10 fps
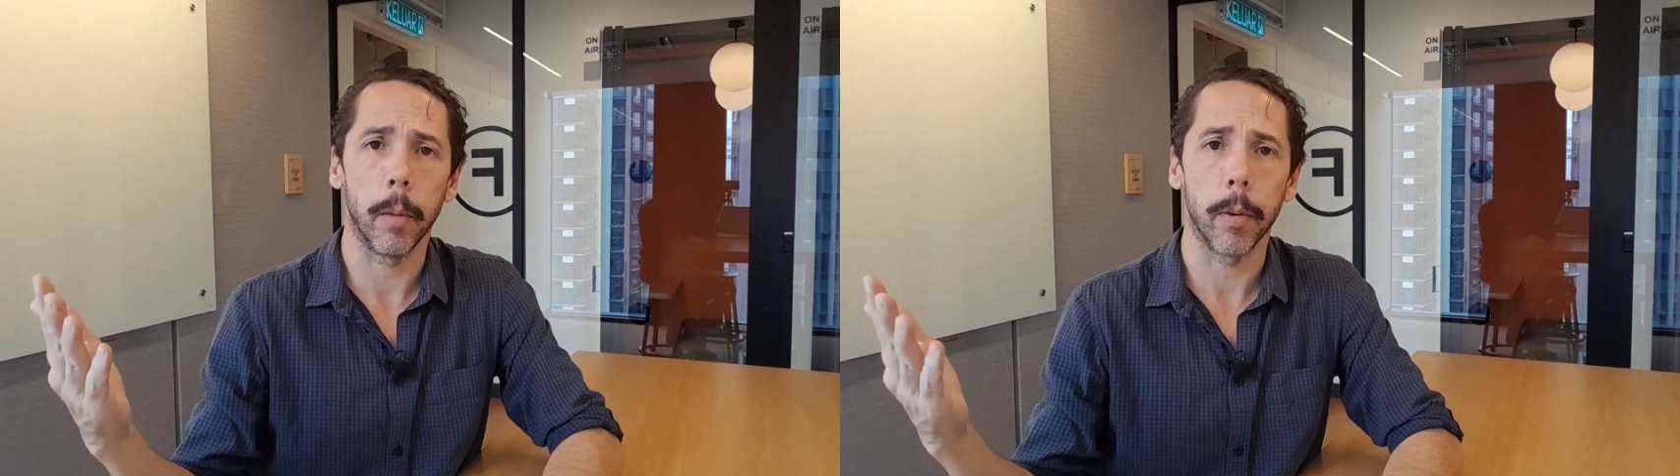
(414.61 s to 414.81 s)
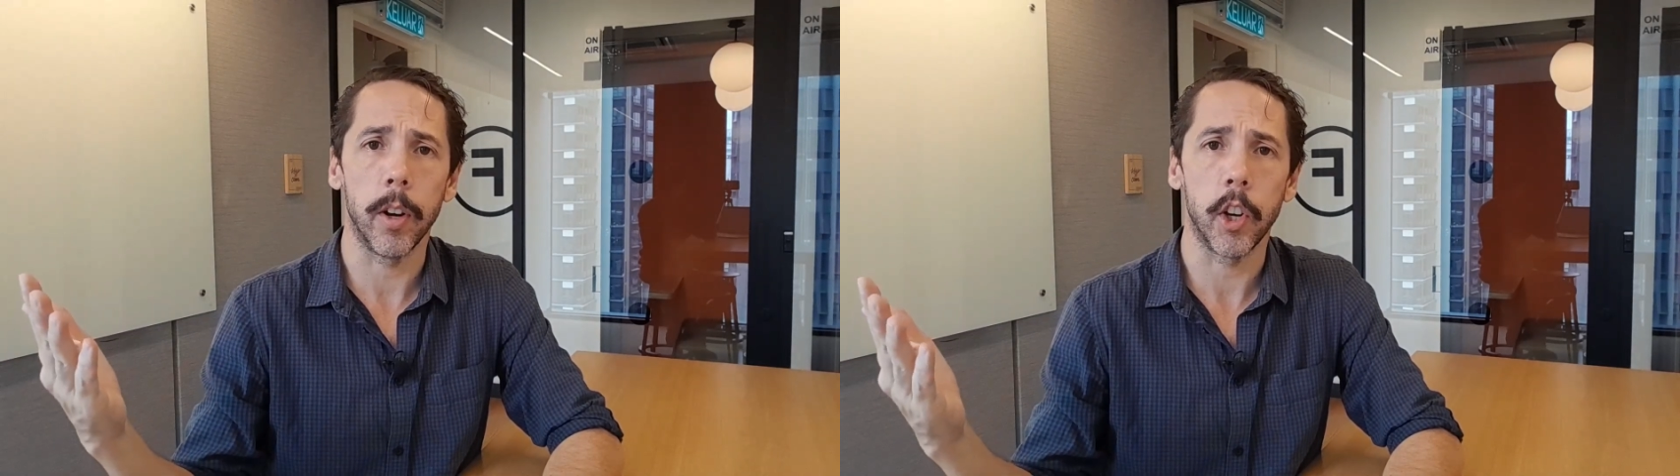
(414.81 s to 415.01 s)

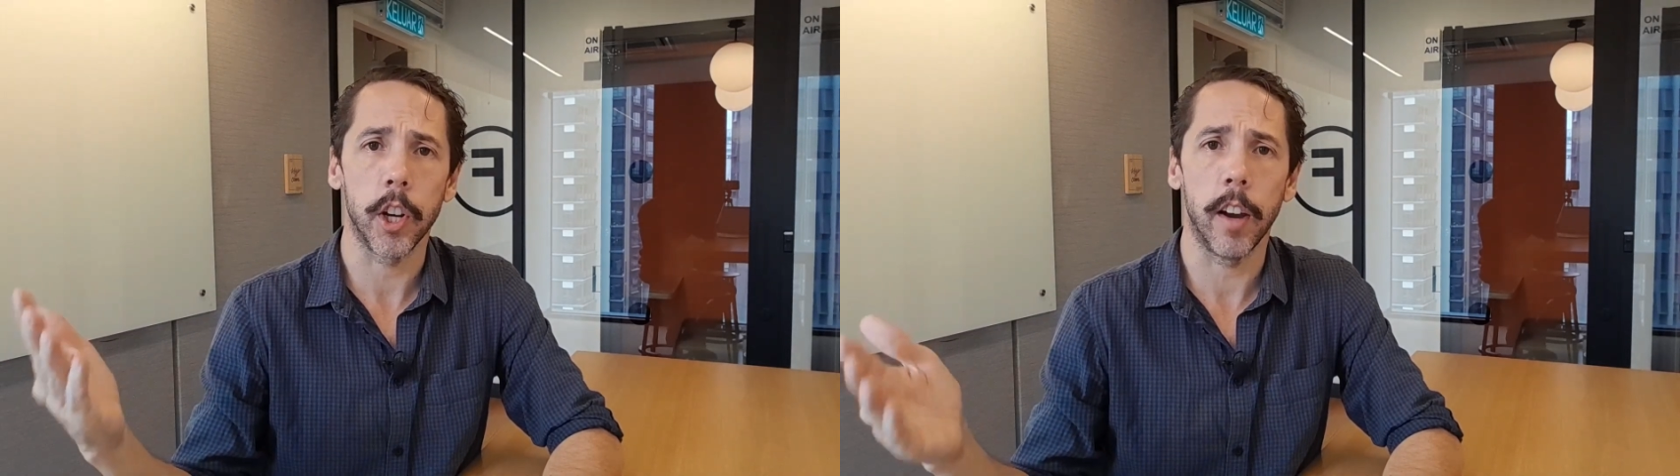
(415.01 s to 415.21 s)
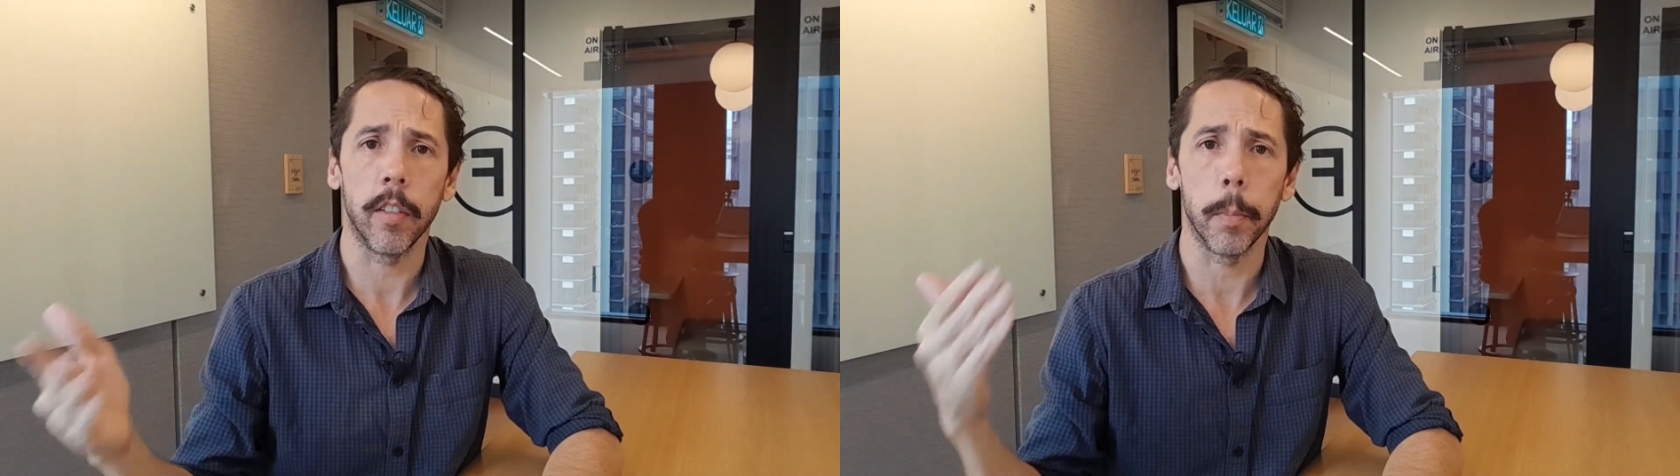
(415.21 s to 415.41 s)

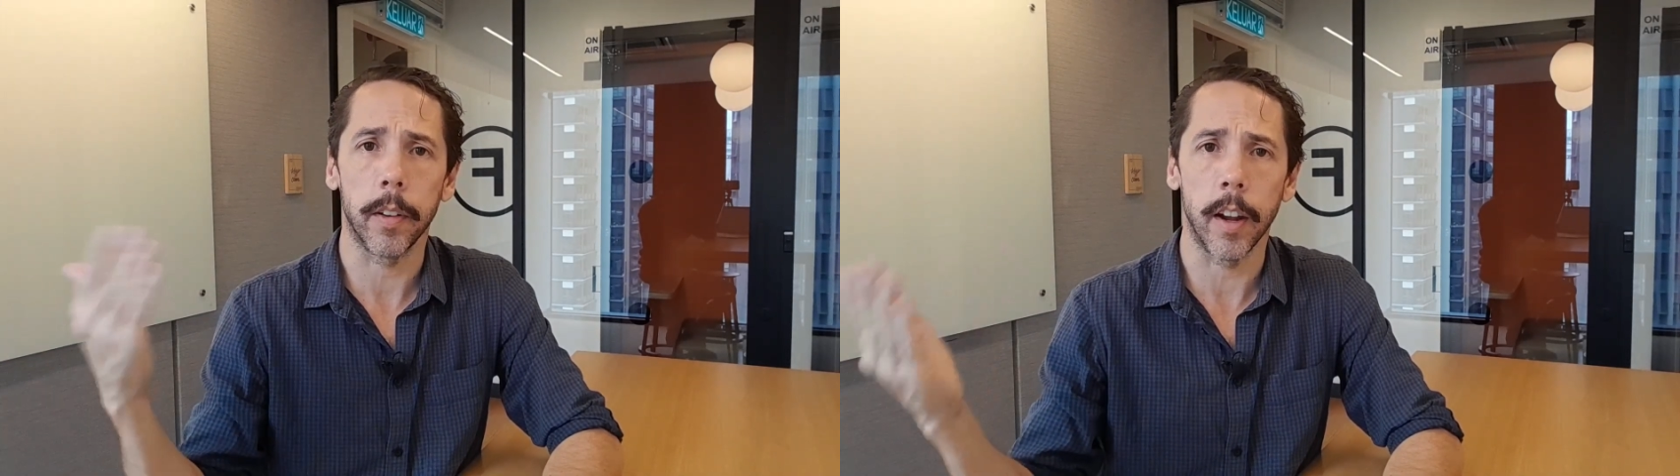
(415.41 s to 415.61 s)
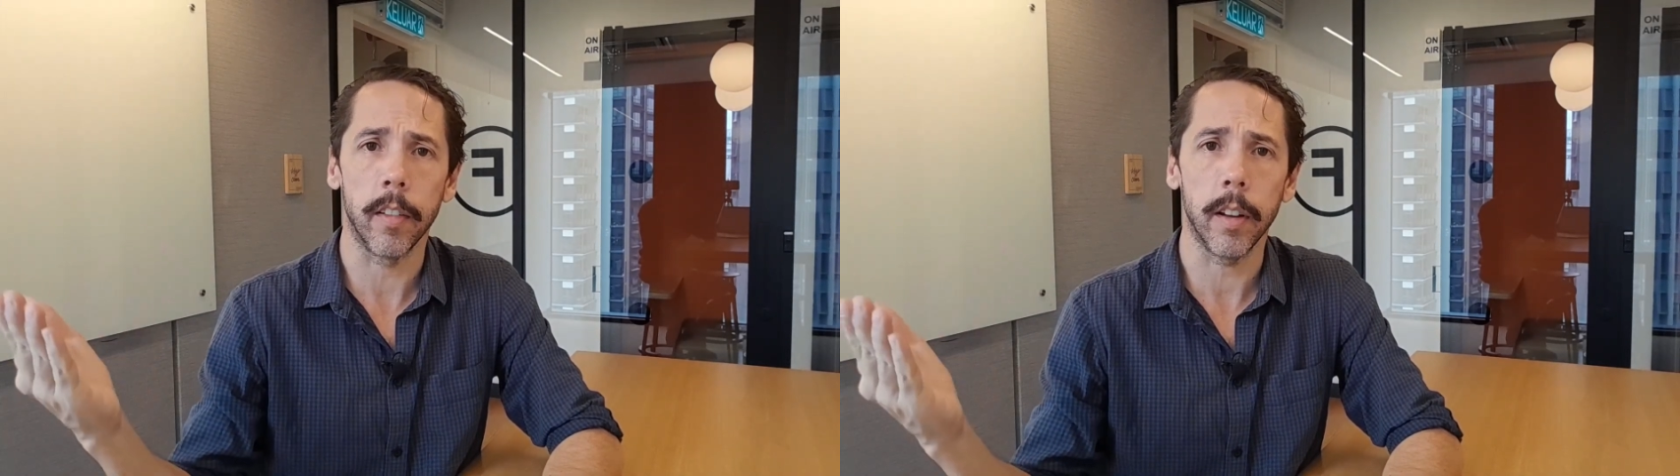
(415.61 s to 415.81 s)
appreciation
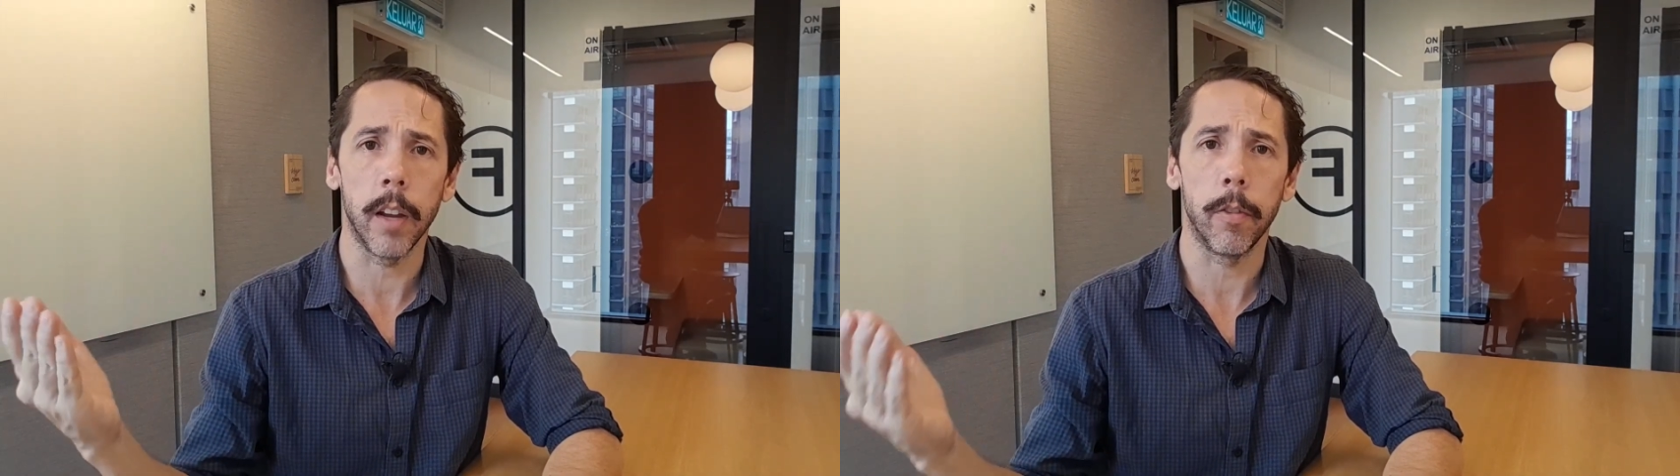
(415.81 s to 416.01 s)
potentially if